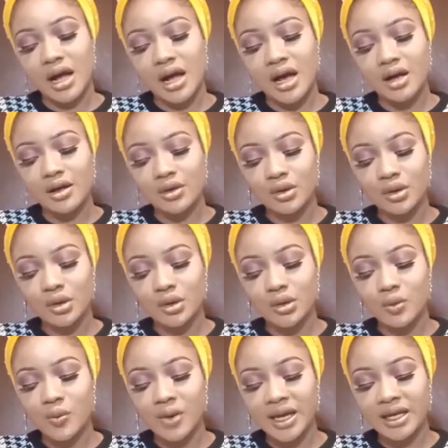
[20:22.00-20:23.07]
Alcohol,
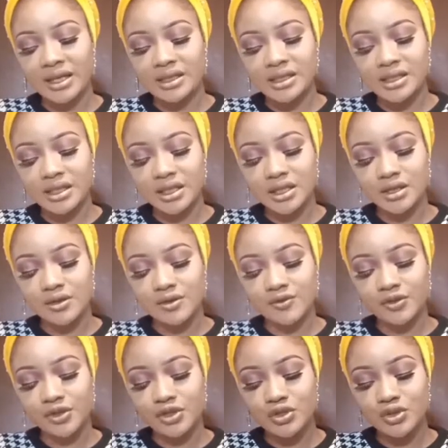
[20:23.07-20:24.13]
wine, tea,
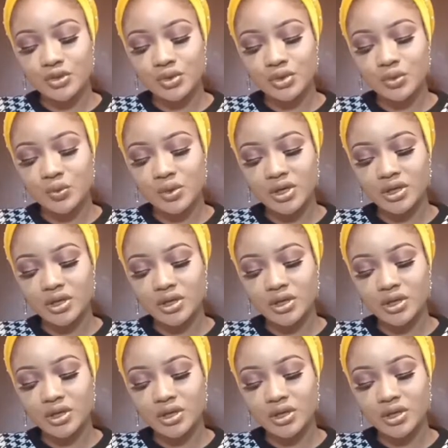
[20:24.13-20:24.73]
coffee, juice, water.